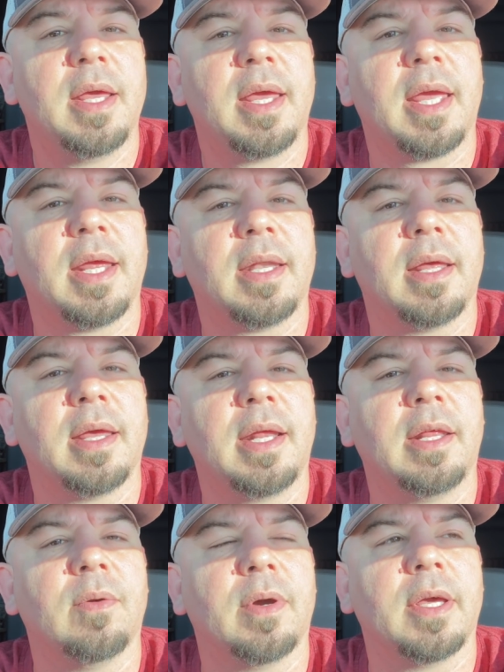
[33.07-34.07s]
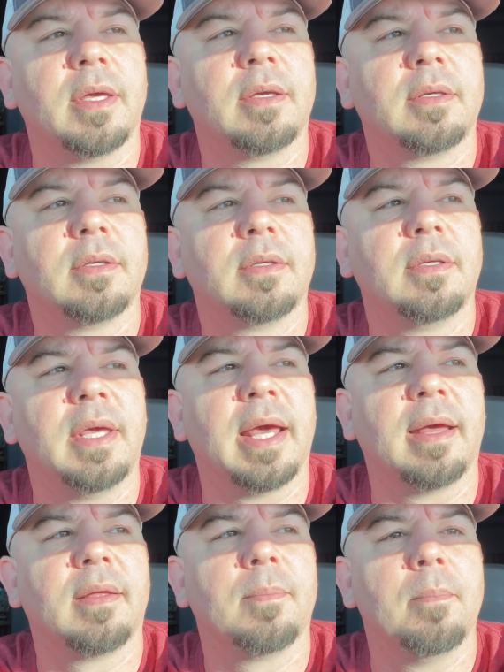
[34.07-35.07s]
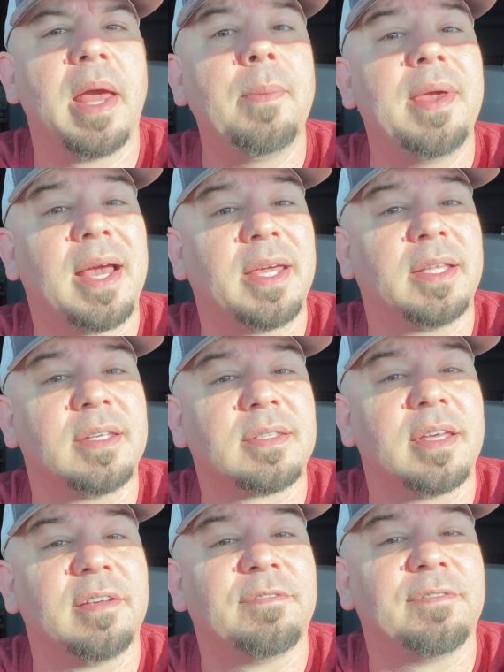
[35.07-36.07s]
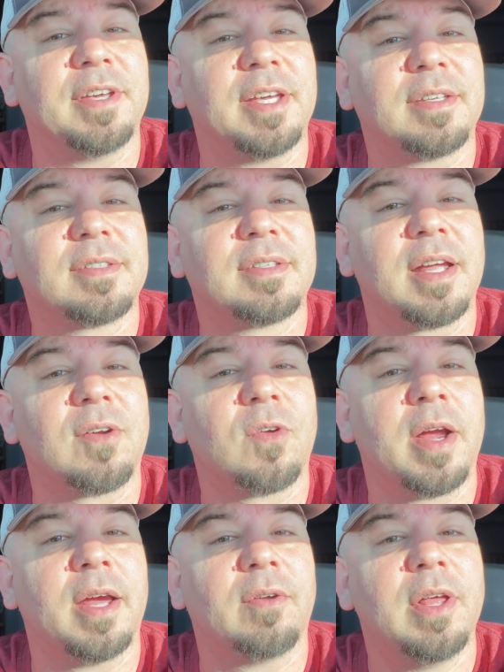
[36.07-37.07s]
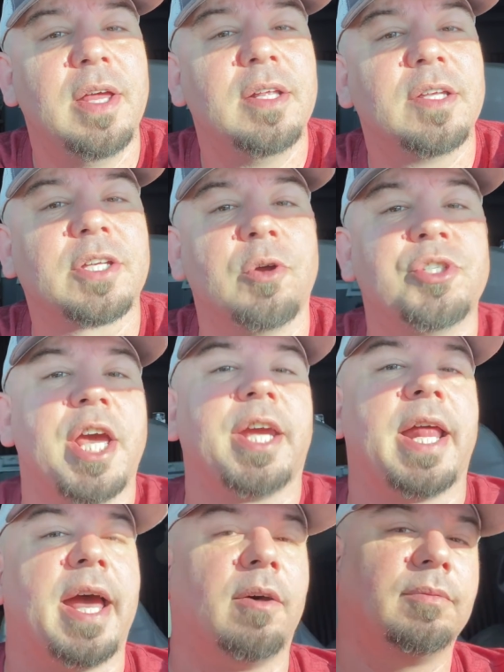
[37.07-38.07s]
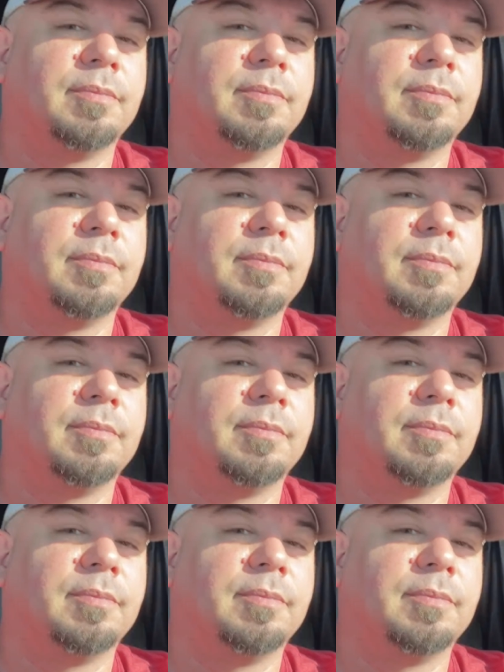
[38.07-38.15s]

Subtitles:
And anyway, yeah, maybe I can get this thing fixed. Stick around. Let's go check it out.